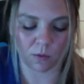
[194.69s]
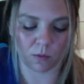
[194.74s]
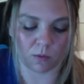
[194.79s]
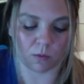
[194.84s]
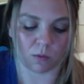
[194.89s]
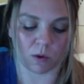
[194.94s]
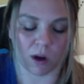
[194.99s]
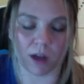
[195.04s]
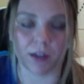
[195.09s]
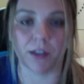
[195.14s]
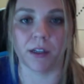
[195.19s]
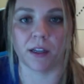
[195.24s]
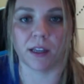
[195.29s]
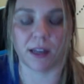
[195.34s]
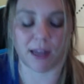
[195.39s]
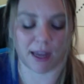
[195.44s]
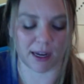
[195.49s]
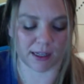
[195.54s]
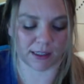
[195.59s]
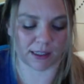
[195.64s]
water can
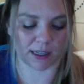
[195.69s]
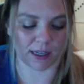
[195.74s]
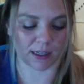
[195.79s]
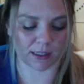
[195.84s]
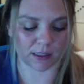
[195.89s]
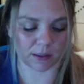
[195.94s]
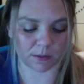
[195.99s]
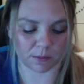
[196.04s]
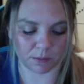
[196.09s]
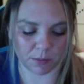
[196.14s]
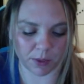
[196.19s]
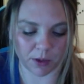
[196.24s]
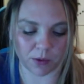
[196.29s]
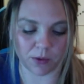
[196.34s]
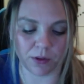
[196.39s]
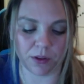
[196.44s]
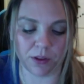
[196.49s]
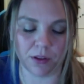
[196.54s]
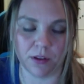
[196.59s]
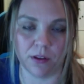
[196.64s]
act as
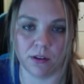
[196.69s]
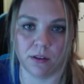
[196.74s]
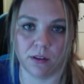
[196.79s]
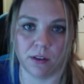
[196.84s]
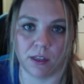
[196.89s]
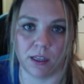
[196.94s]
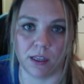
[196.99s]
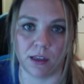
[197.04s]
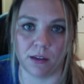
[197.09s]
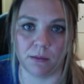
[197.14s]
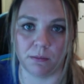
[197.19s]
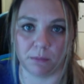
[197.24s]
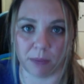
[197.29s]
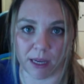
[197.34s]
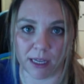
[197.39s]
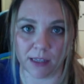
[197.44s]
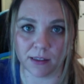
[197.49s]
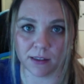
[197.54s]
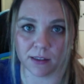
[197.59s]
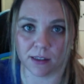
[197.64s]
both the
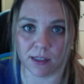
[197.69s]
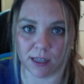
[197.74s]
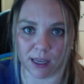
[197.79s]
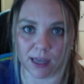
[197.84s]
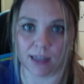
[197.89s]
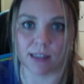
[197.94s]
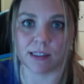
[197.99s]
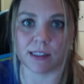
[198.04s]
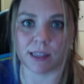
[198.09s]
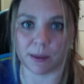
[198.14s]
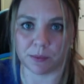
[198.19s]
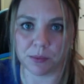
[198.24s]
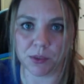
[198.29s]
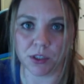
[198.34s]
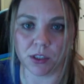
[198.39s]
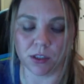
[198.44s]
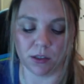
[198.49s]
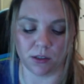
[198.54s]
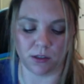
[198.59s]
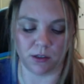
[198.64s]
base, the
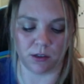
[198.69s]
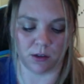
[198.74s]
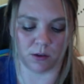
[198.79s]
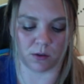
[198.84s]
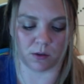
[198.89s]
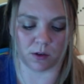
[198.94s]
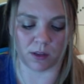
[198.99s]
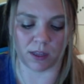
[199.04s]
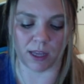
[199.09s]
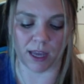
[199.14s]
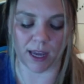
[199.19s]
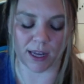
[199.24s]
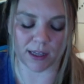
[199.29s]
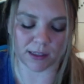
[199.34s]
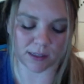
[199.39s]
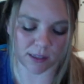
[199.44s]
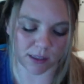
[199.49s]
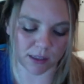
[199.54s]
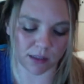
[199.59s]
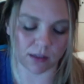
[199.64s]
acceptor, or the
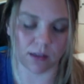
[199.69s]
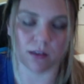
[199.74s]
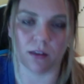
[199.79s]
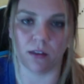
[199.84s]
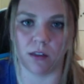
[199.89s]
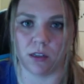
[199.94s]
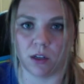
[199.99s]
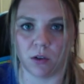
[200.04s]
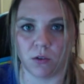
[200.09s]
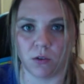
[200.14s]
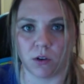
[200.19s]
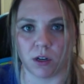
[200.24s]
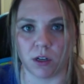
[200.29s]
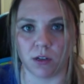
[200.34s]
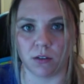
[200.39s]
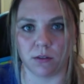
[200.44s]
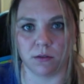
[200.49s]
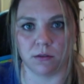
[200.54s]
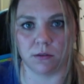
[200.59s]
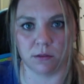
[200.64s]
acid, the donor,
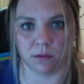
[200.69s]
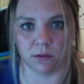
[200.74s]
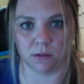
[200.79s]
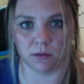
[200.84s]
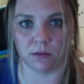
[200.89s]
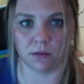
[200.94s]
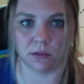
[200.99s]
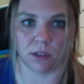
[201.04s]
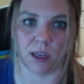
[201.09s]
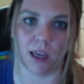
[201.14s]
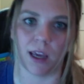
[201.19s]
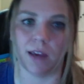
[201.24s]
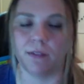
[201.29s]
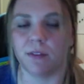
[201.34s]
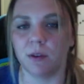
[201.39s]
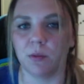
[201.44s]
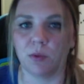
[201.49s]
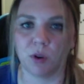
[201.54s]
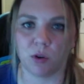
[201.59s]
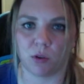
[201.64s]

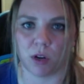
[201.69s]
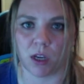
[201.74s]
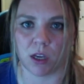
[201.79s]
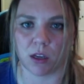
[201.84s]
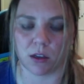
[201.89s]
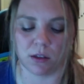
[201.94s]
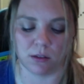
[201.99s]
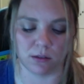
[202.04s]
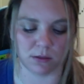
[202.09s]
amphiprotic.